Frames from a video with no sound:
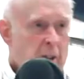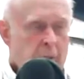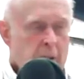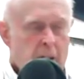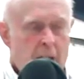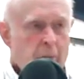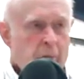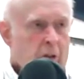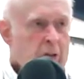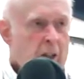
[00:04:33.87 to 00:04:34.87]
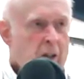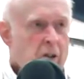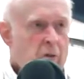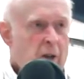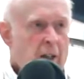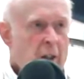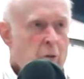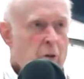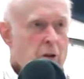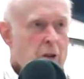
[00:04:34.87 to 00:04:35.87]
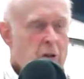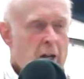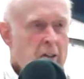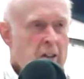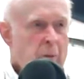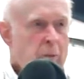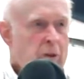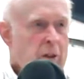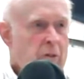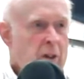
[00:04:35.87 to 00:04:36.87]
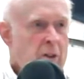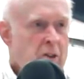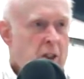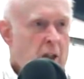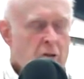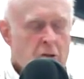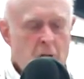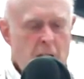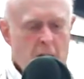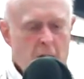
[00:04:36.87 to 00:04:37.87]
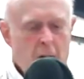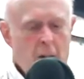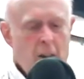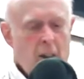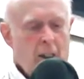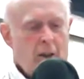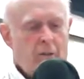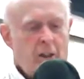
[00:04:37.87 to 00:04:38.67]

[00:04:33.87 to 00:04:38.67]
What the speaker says: hit the tab for schedule and find out where the Trans Am or the vintage cars are running. If